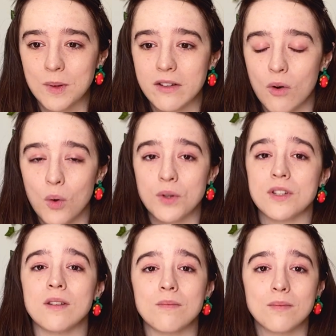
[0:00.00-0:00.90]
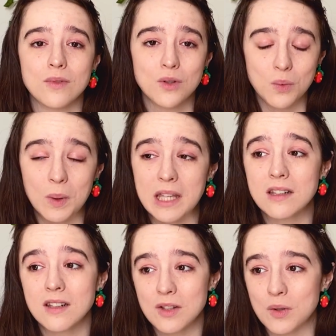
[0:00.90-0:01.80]
we have wholesome,
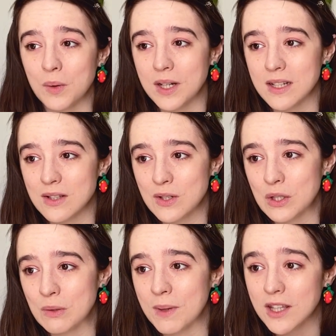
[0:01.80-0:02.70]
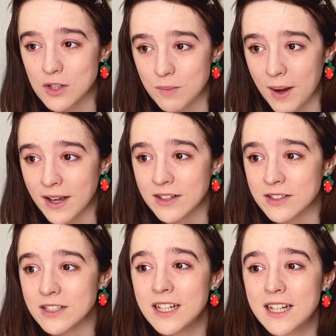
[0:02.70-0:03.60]
sweet stories to make you smile,